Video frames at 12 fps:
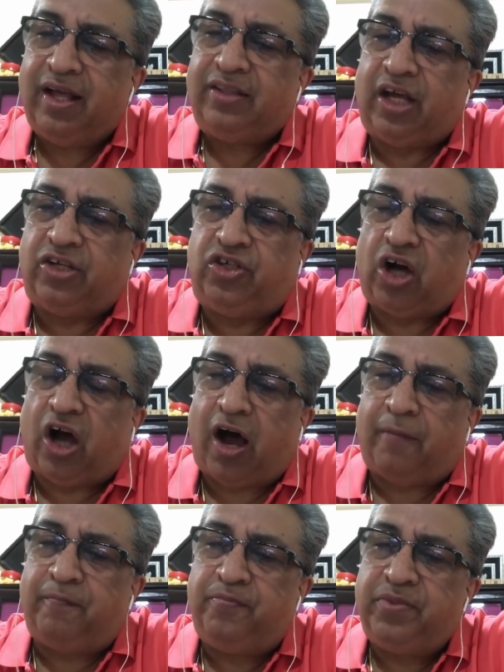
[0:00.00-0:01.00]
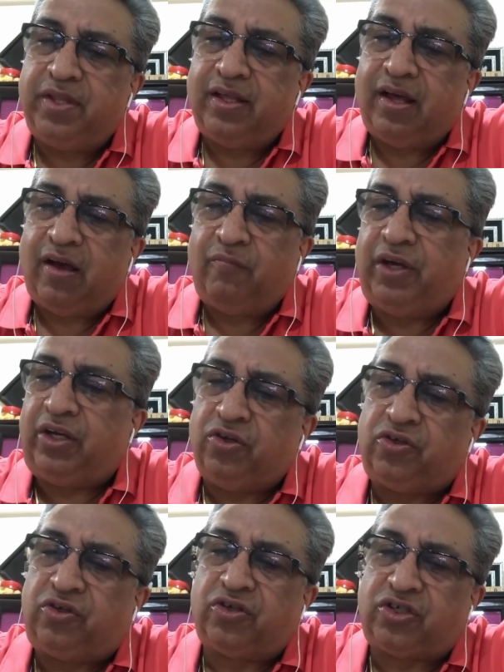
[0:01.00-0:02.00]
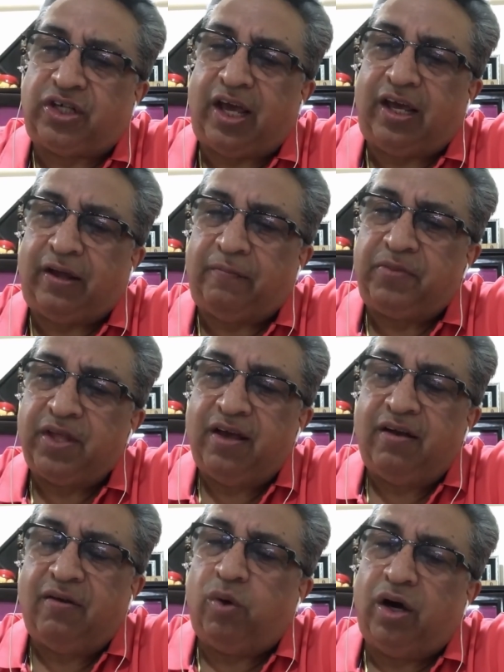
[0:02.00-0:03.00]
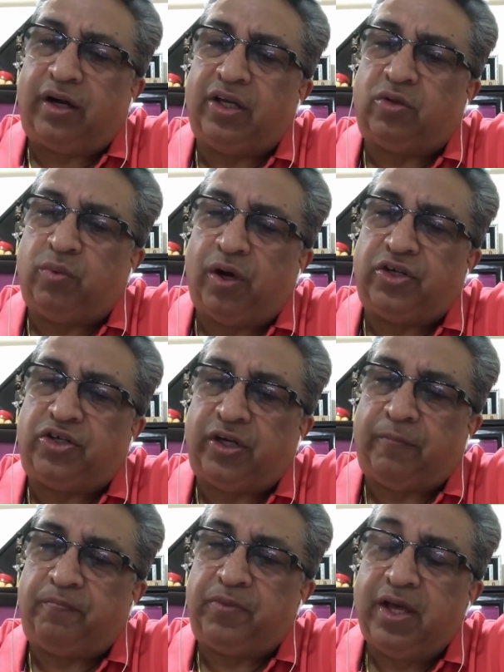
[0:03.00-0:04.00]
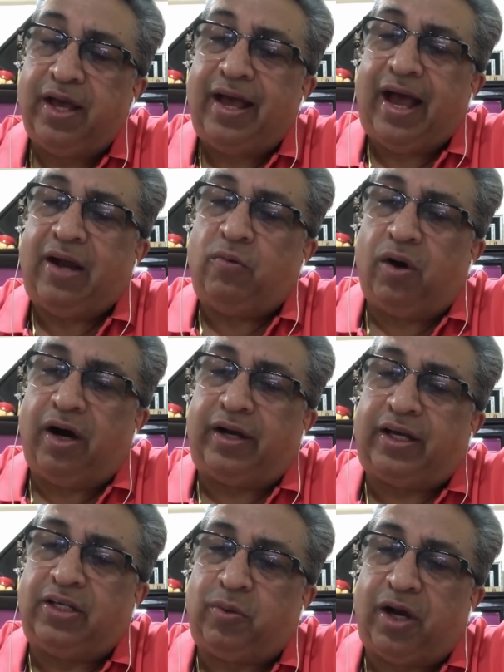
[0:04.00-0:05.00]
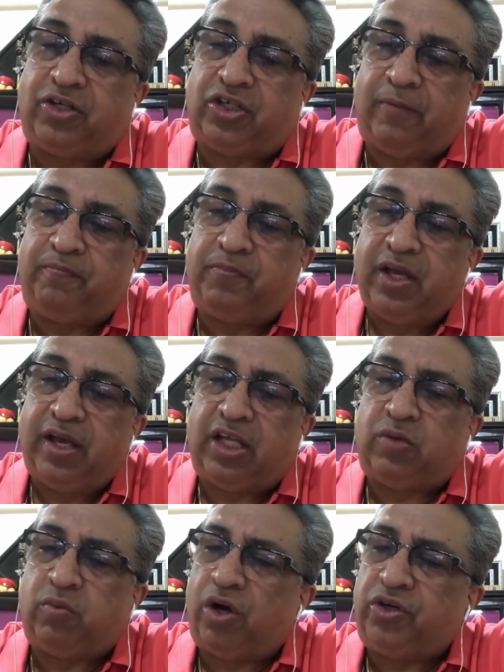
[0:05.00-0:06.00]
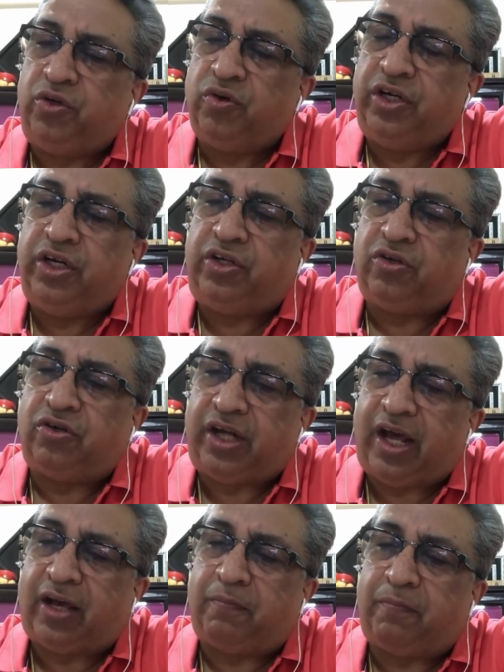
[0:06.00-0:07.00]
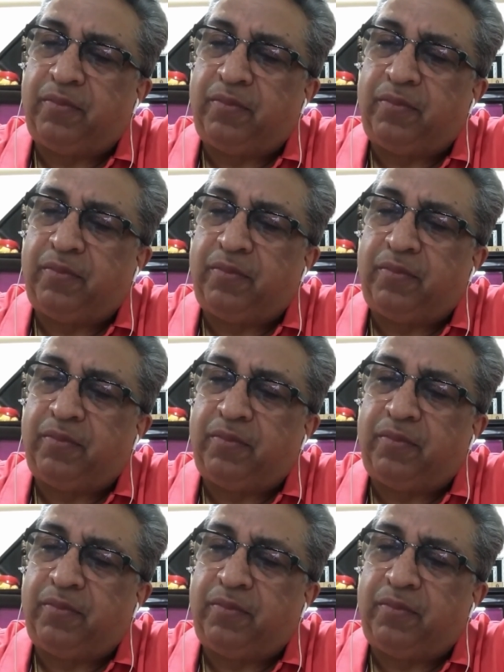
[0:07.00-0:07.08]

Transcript: The job, we used to say, work is worship. And work is worship is what you need to take